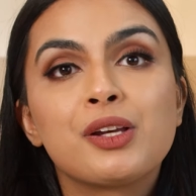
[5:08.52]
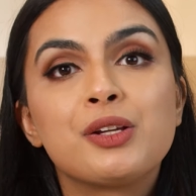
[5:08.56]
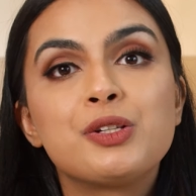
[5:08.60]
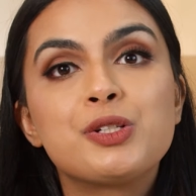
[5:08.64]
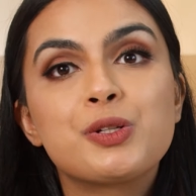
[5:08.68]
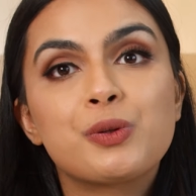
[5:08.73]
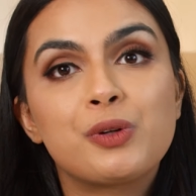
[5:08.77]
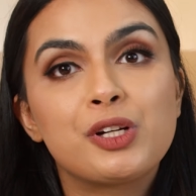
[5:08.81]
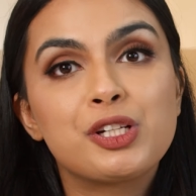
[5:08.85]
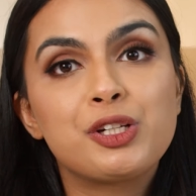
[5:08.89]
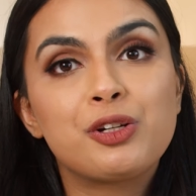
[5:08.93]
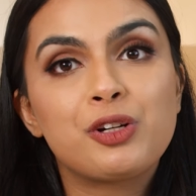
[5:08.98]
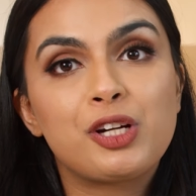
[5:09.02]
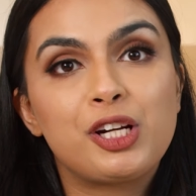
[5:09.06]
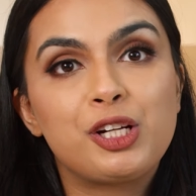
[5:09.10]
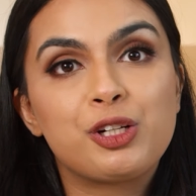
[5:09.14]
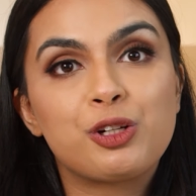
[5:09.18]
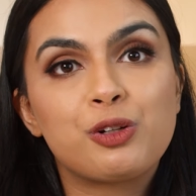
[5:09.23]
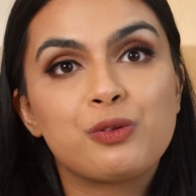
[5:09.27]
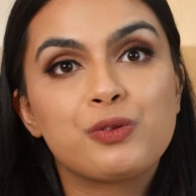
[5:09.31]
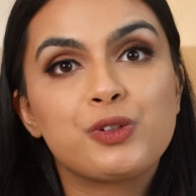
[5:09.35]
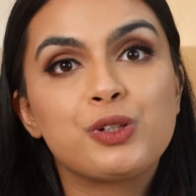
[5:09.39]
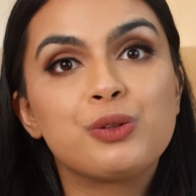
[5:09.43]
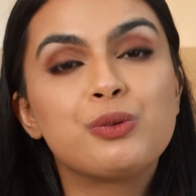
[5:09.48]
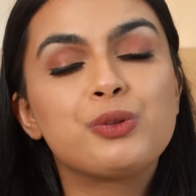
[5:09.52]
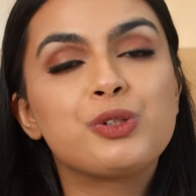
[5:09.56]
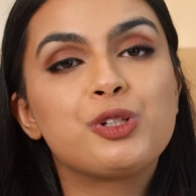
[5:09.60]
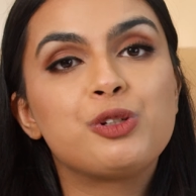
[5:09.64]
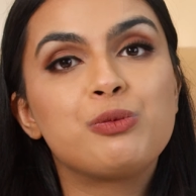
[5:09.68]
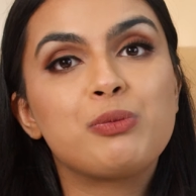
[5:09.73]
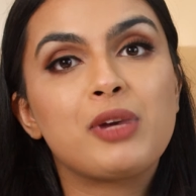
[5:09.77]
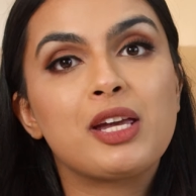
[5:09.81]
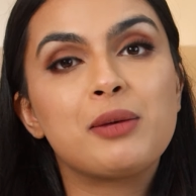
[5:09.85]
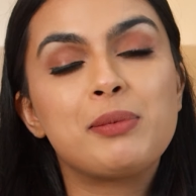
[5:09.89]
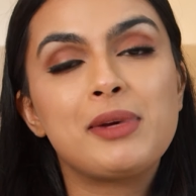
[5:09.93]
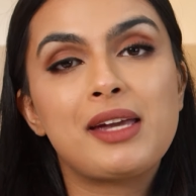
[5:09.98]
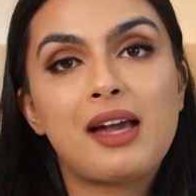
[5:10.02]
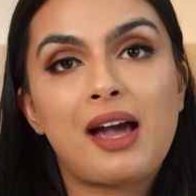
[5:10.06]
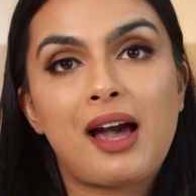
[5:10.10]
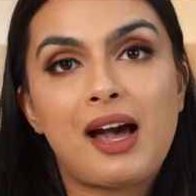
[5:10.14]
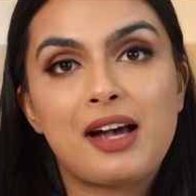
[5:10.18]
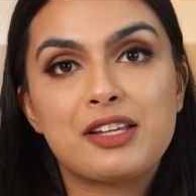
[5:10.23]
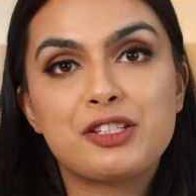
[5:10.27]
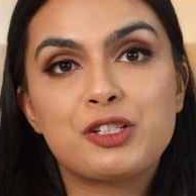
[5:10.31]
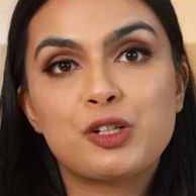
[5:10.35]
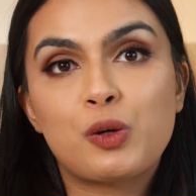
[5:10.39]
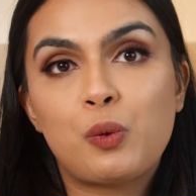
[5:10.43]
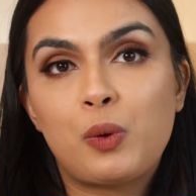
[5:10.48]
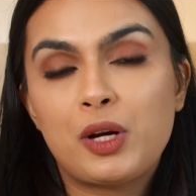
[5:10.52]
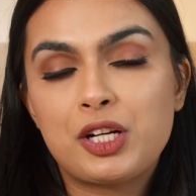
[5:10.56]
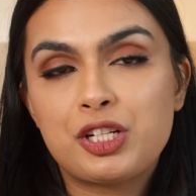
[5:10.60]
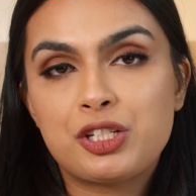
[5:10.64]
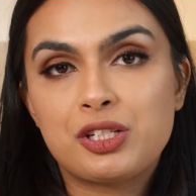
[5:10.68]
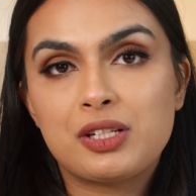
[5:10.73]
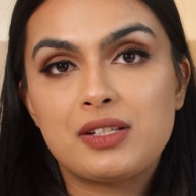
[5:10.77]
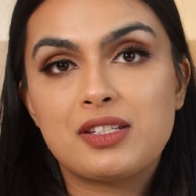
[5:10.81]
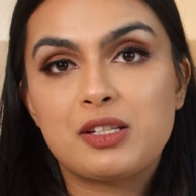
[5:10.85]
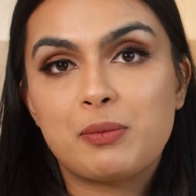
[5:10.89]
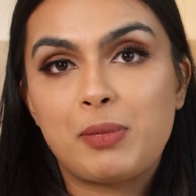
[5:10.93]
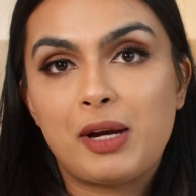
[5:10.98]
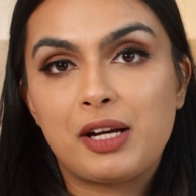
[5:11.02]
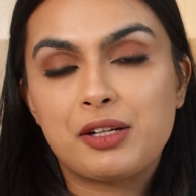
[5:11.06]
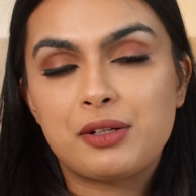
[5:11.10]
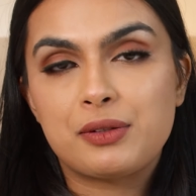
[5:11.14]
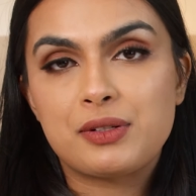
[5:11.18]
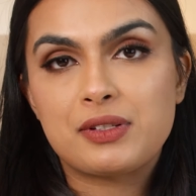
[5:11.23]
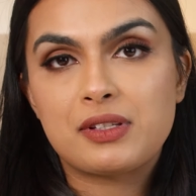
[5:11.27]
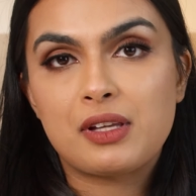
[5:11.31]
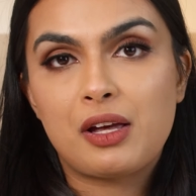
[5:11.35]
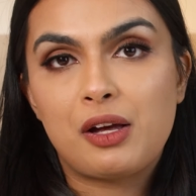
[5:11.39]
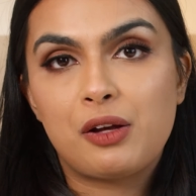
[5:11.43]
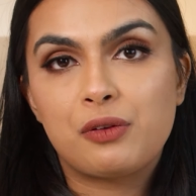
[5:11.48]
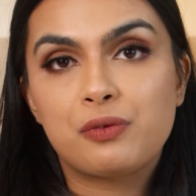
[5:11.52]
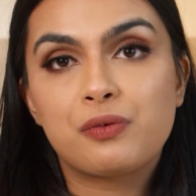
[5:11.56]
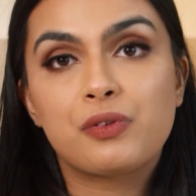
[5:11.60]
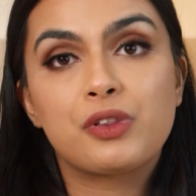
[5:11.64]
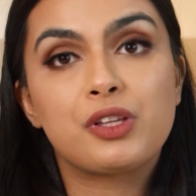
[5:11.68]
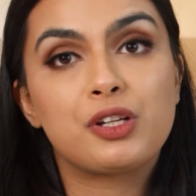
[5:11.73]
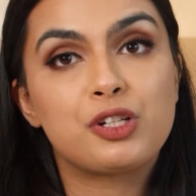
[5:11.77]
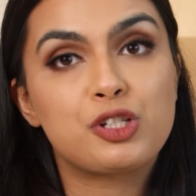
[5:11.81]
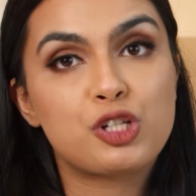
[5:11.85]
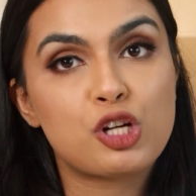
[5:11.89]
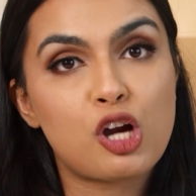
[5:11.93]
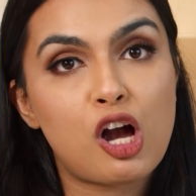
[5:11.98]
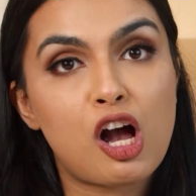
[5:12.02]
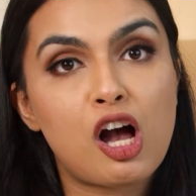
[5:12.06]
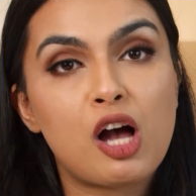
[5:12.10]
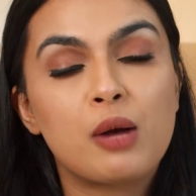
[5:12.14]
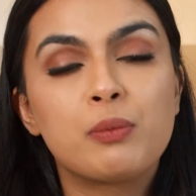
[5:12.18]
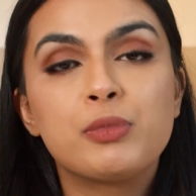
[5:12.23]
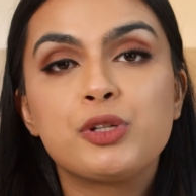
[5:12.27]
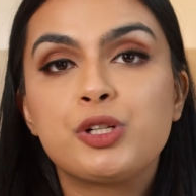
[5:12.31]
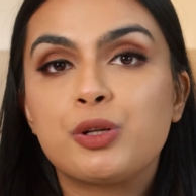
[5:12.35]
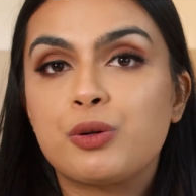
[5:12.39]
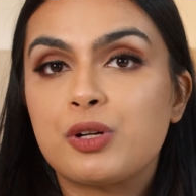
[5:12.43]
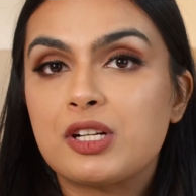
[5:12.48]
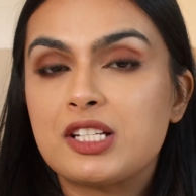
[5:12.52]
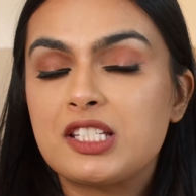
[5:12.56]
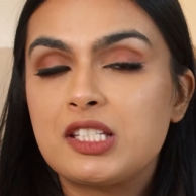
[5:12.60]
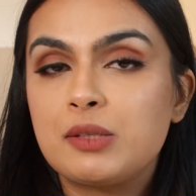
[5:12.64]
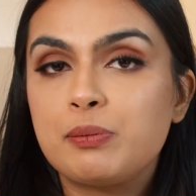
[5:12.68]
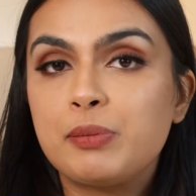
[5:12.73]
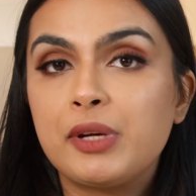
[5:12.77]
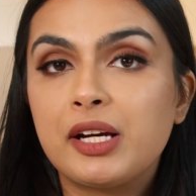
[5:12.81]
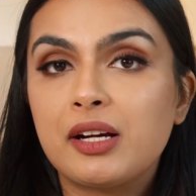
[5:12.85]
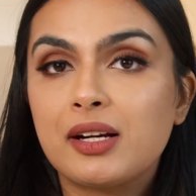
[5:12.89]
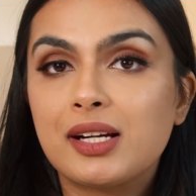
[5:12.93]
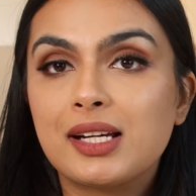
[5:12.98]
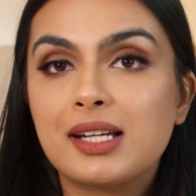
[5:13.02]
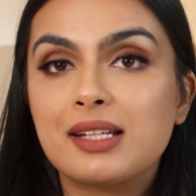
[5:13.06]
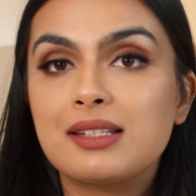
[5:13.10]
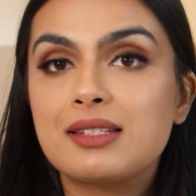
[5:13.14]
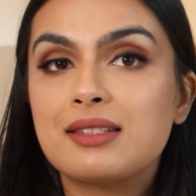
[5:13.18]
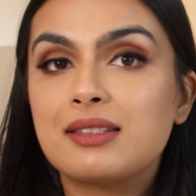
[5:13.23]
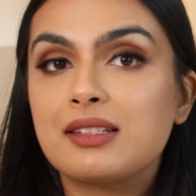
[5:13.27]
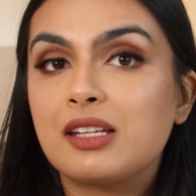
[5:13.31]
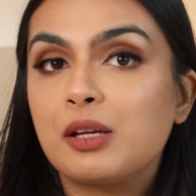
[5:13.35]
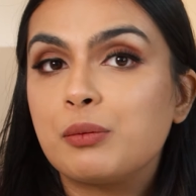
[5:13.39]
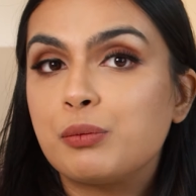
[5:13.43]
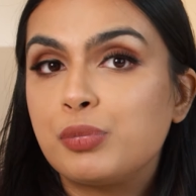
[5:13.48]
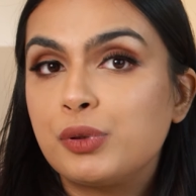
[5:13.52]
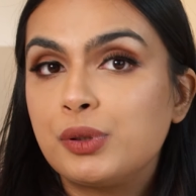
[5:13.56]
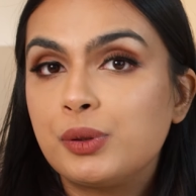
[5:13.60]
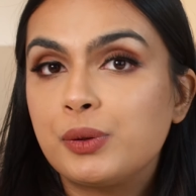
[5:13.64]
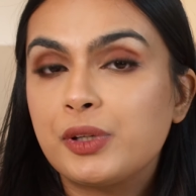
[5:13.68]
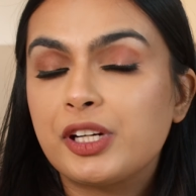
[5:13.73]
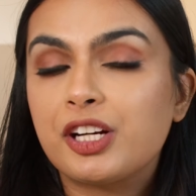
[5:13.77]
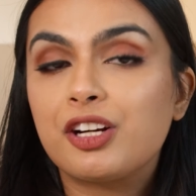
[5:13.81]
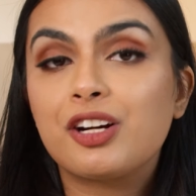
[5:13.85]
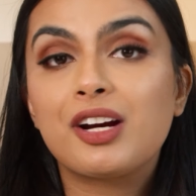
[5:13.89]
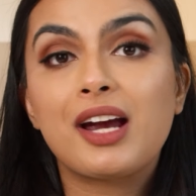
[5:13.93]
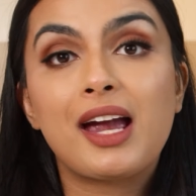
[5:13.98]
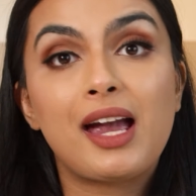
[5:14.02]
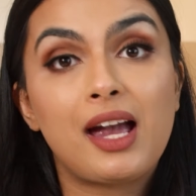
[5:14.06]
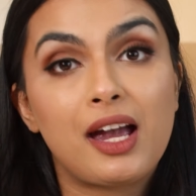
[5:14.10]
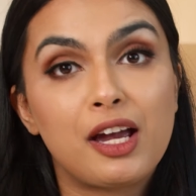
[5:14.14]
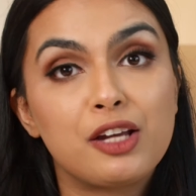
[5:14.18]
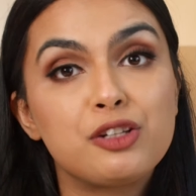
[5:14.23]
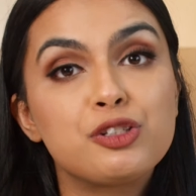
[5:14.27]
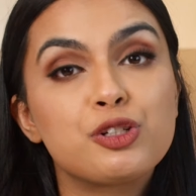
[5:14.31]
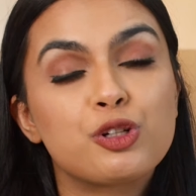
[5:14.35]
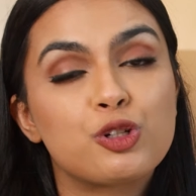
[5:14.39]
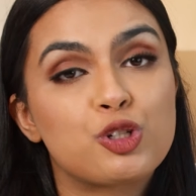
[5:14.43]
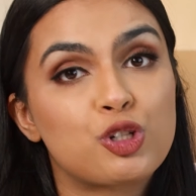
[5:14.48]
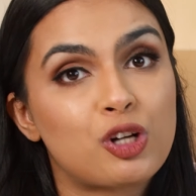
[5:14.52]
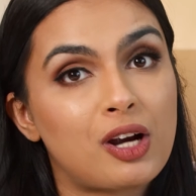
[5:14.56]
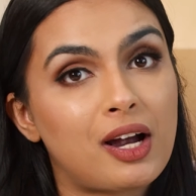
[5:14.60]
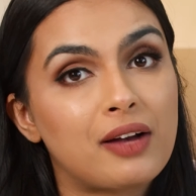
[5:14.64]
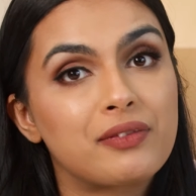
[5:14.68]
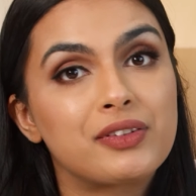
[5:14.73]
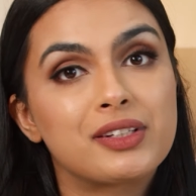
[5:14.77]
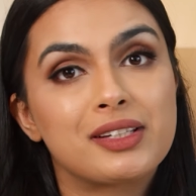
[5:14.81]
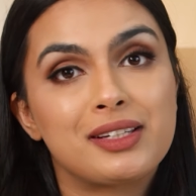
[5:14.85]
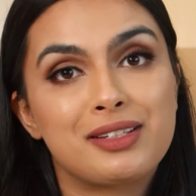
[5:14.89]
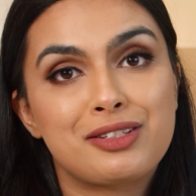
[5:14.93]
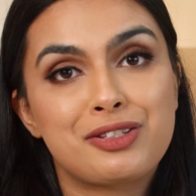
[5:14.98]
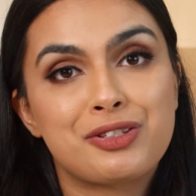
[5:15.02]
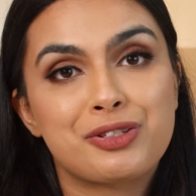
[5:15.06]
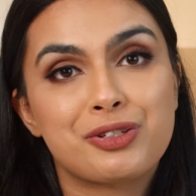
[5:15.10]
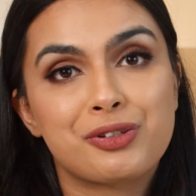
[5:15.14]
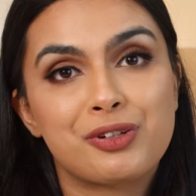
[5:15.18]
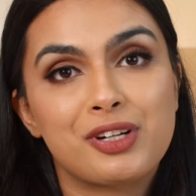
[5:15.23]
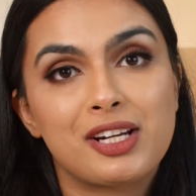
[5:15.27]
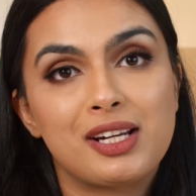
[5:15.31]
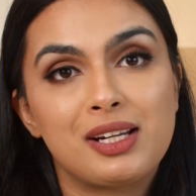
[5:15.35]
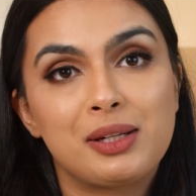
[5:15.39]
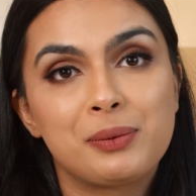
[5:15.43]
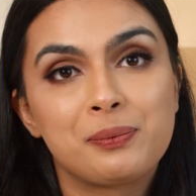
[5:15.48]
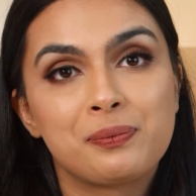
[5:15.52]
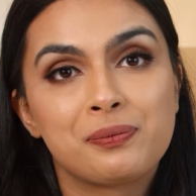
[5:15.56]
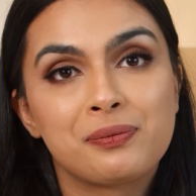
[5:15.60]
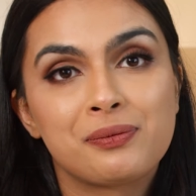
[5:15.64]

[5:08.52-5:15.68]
During your interview, you may be asked questions about yourself, the job, your experience, the employer, and your travel history.